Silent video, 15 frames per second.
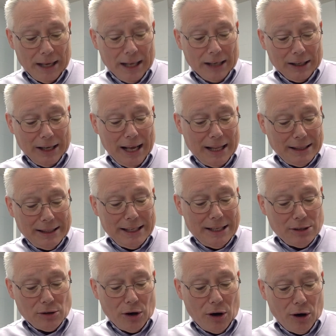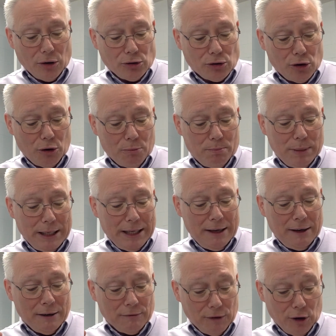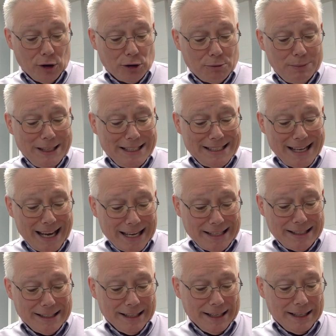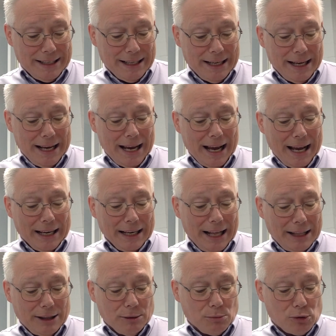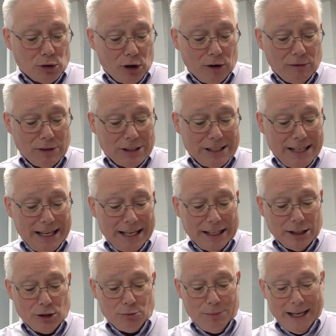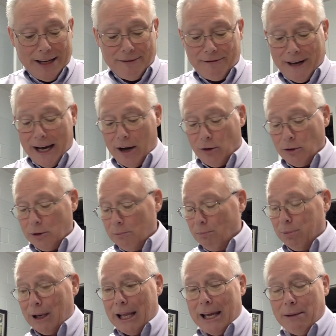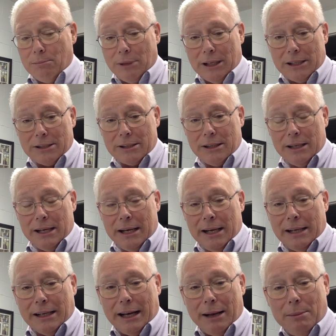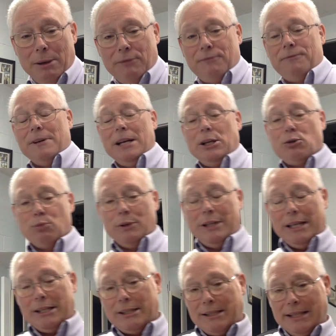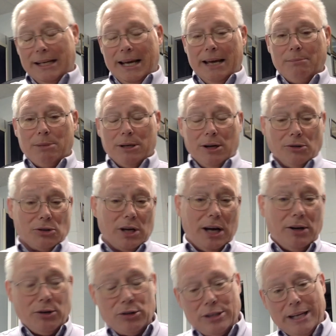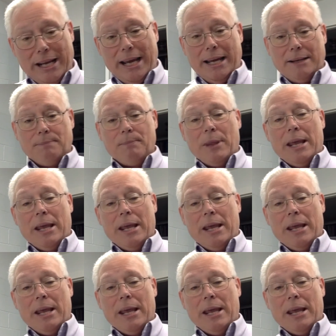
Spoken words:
Let these also be first be tested, and let them serve as deacons, being found blameless. Now let me finish with this today, because understand,